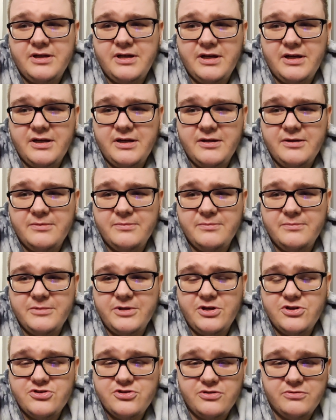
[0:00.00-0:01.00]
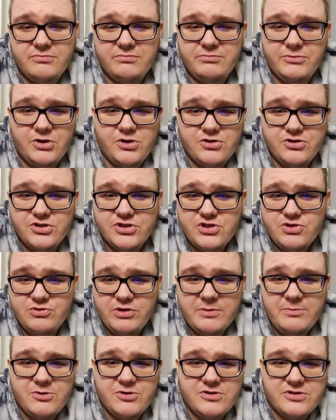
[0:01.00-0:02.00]
They're just
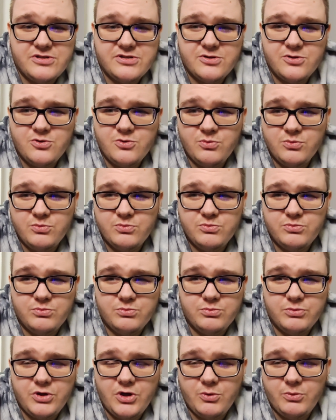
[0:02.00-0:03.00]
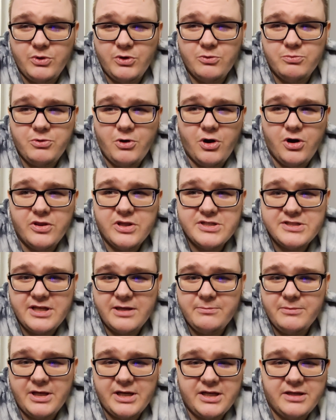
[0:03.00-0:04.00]
streamers who, you know, we were part of the
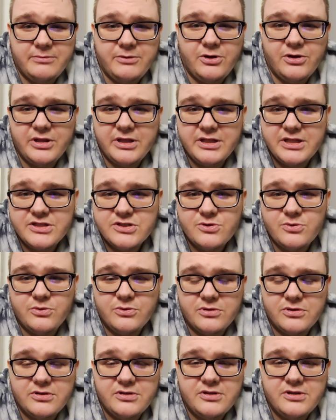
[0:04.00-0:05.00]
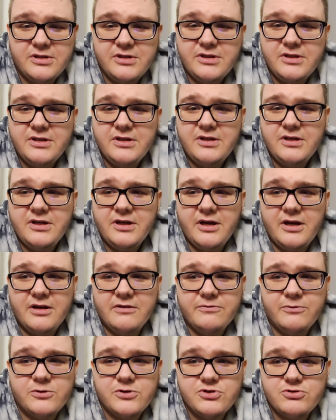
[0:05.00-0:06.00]
same like community Discord.
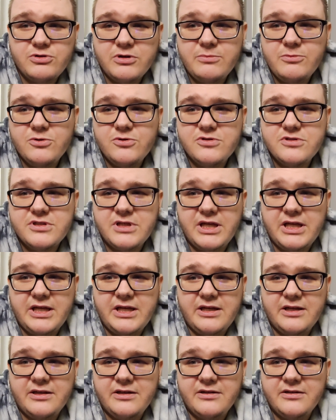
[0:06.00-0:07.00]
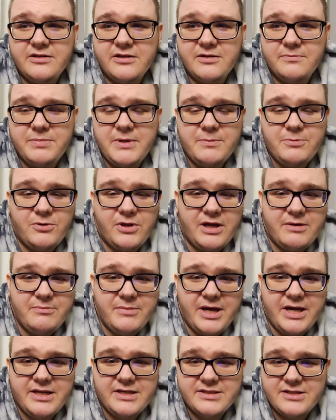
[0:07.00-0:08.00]
For streamers and people I
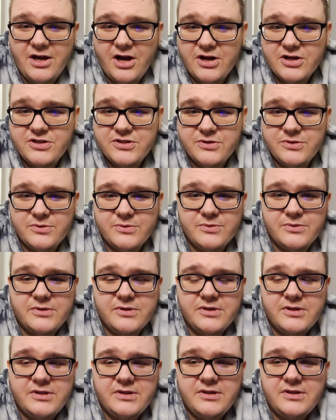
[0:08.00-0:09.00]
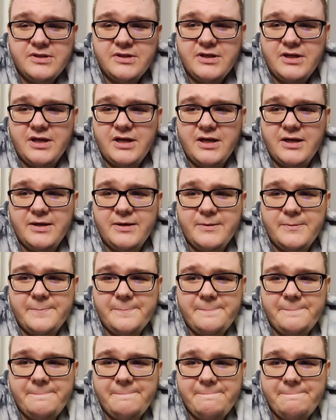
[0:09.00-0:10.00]
met and talked to,
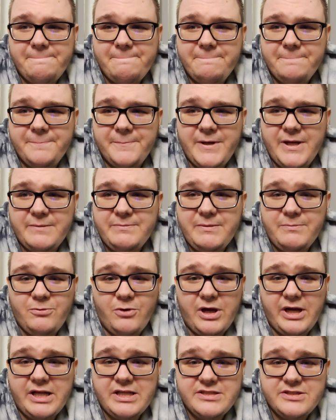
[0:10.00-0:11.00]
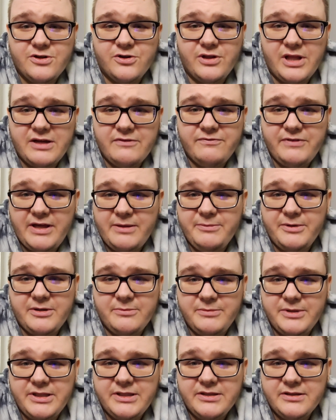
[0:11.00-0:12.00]
and people I consider like family
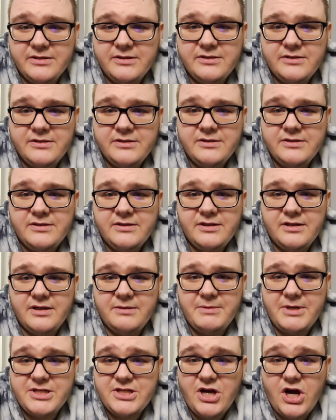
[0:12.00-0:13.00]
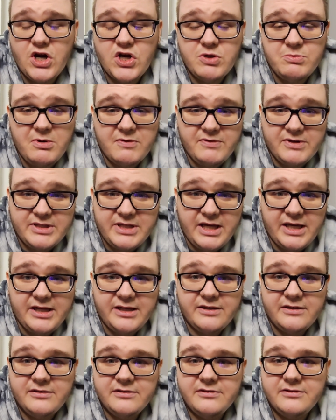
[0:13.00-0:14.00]
to me. I talk to them every
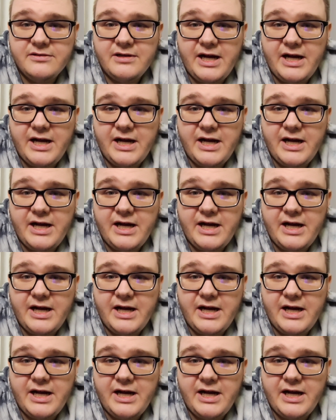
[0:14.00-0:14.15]
day.